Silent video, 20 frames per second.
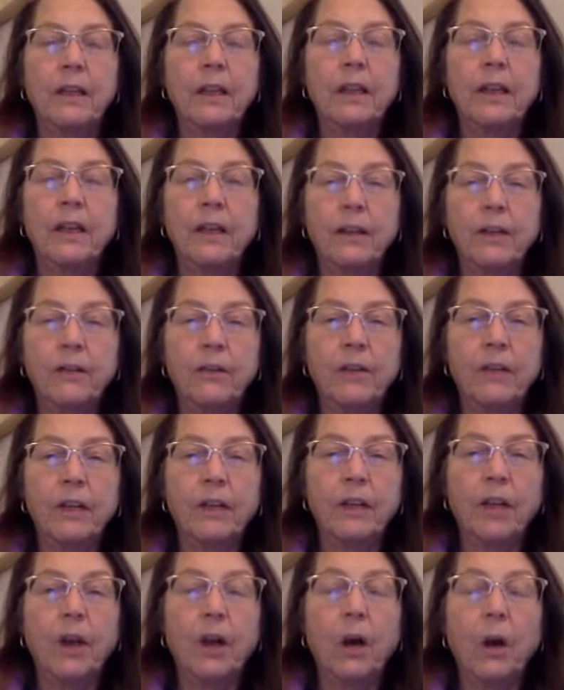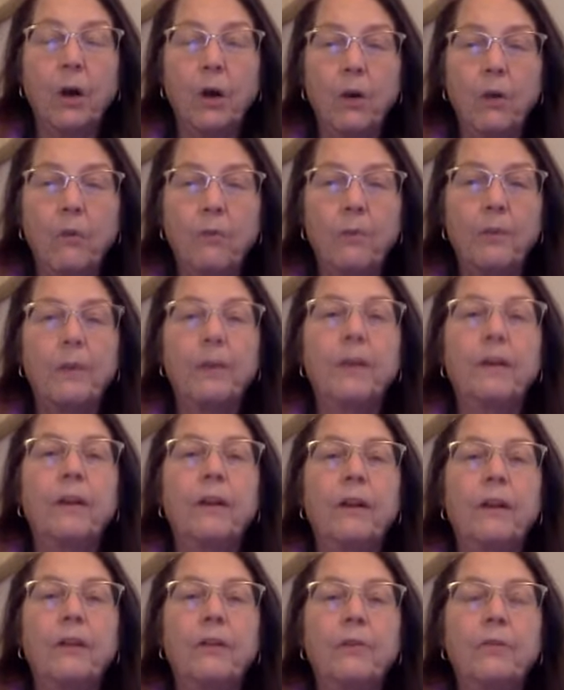hearing hope
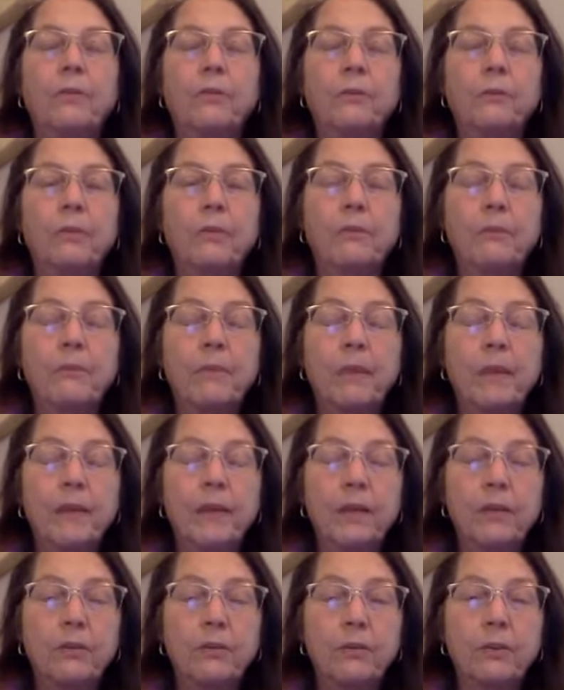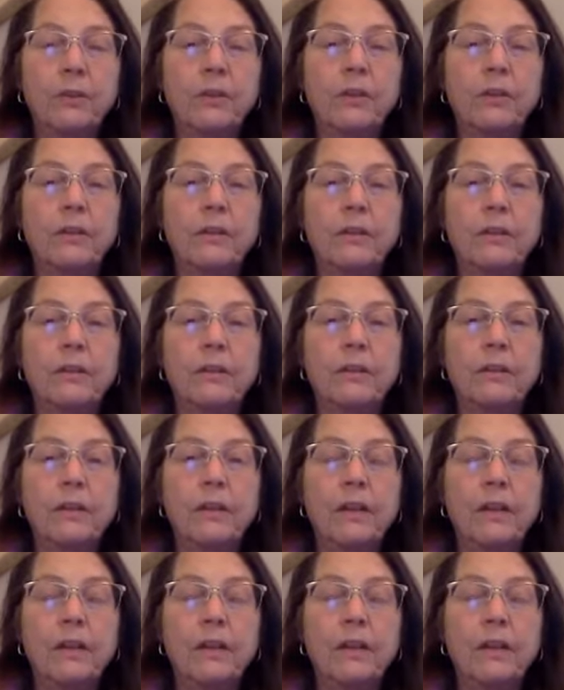through many sources.